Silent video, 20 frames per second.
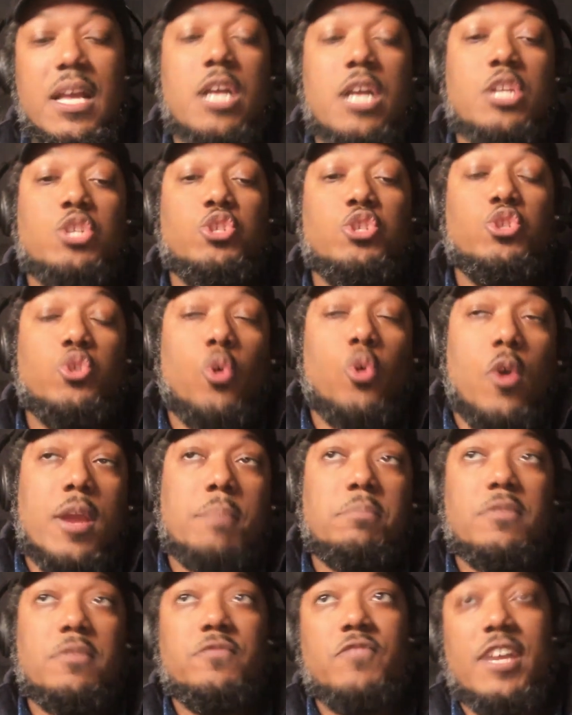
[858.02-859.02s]
Join
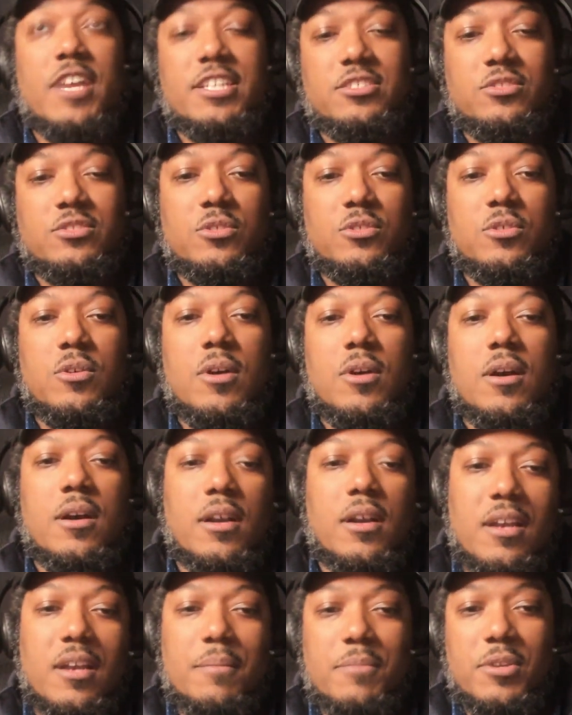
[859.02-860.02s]
professional
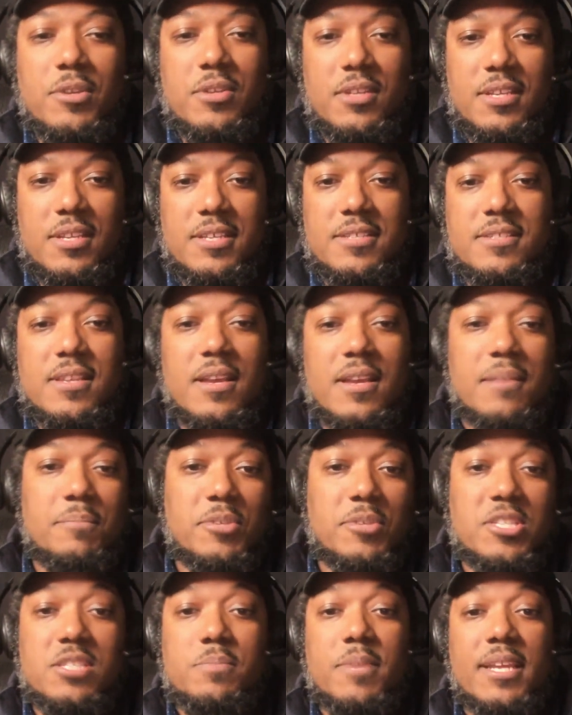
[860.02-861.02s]
communities.
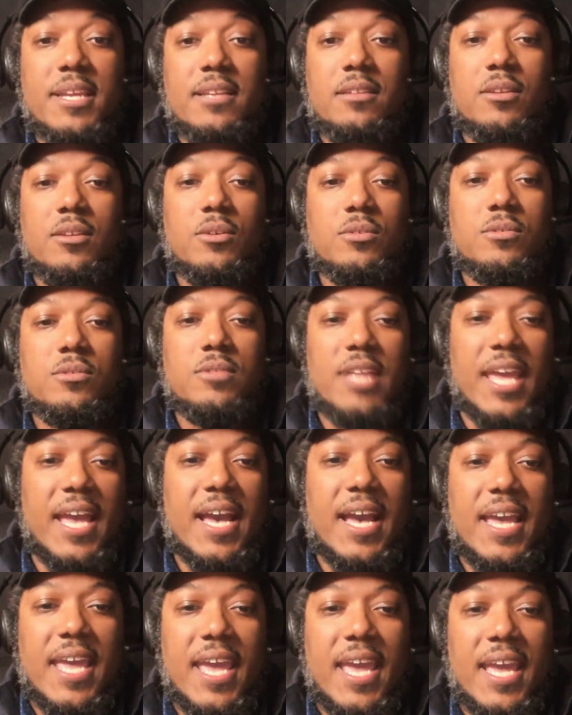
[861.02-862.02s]
Participate in local
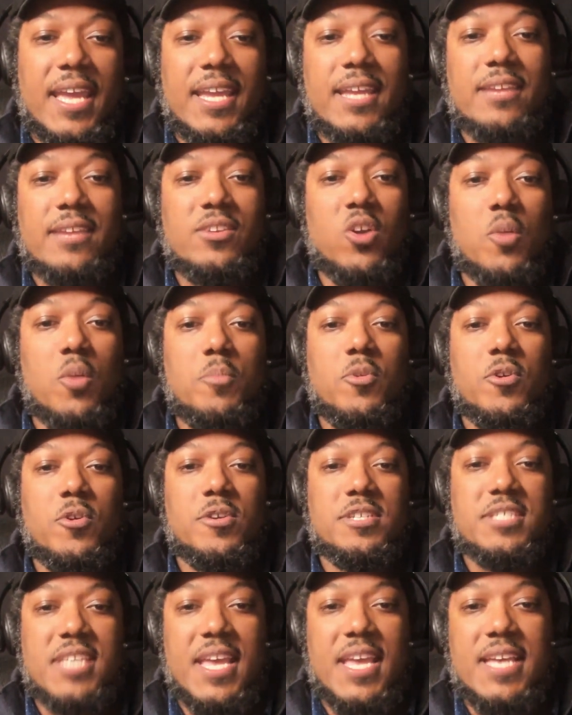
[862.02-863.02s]
AIA, NOMA, or
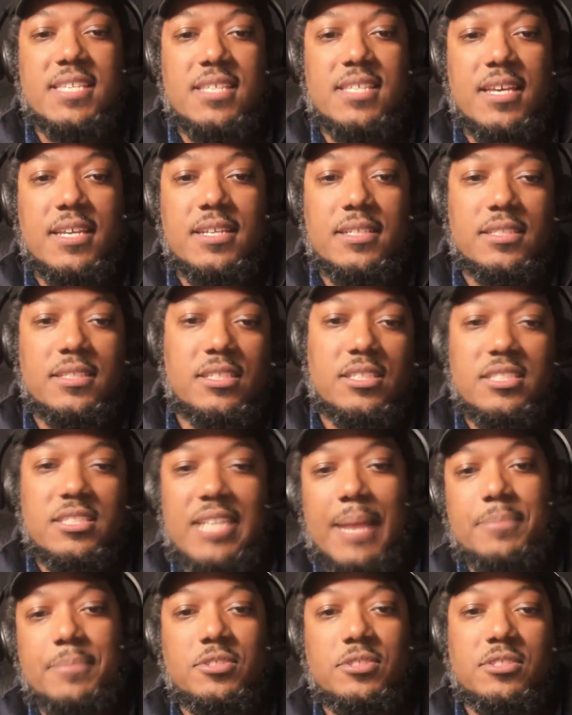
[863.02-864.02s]
CSI
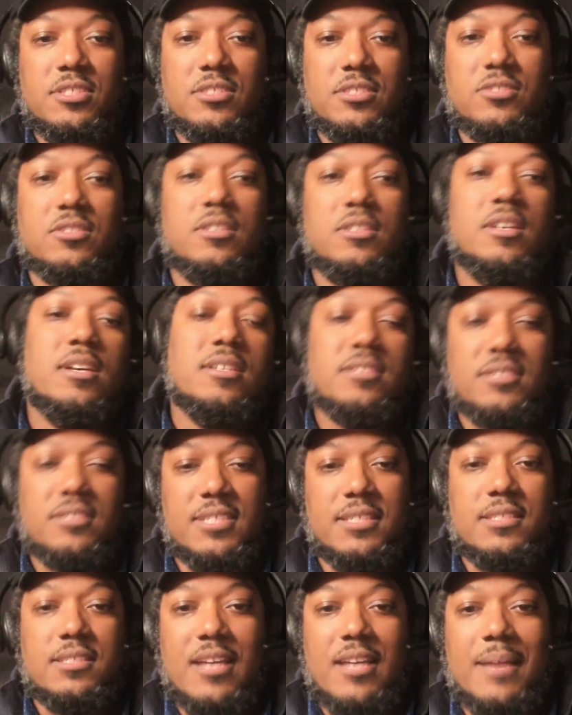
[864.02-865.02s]
chapters, just to
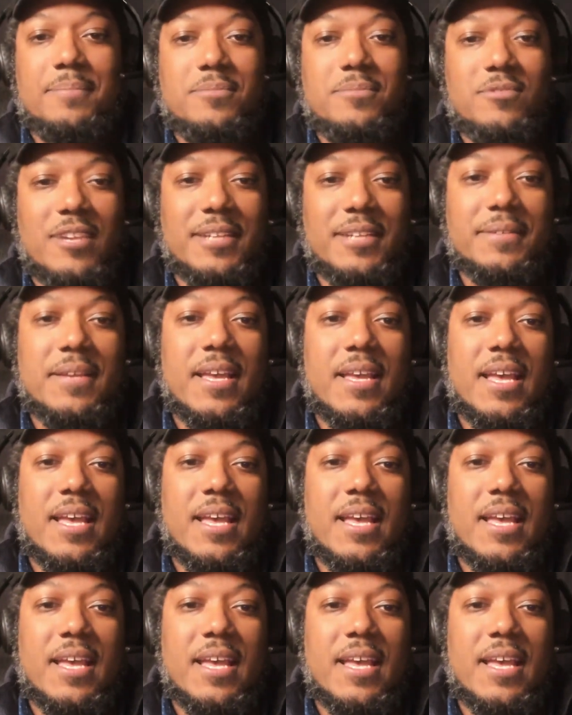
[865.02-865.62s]
say the top, right?